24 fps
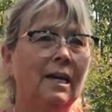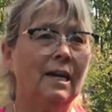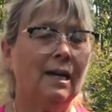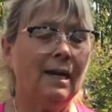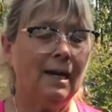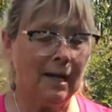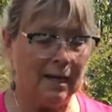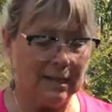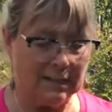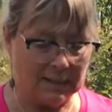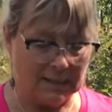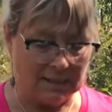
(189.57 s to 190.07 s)
It
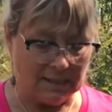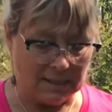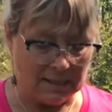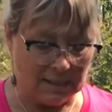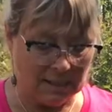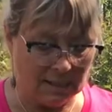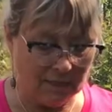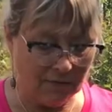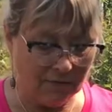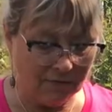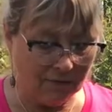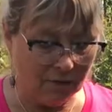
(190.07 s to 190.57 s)
has a
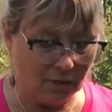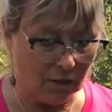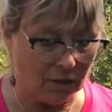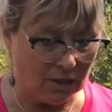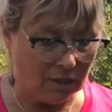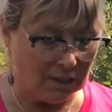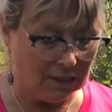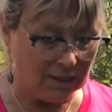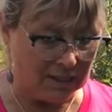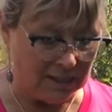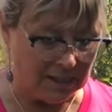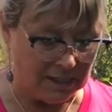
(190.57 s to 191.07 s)
different
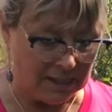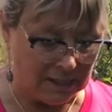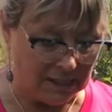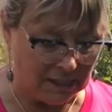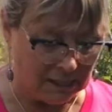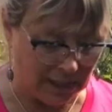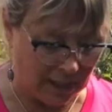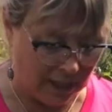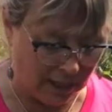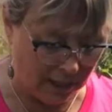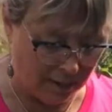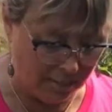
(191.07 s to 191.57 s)
seed
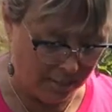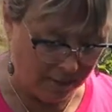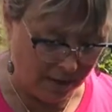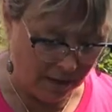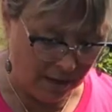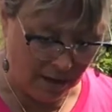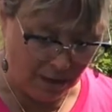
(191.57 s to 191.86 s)
type,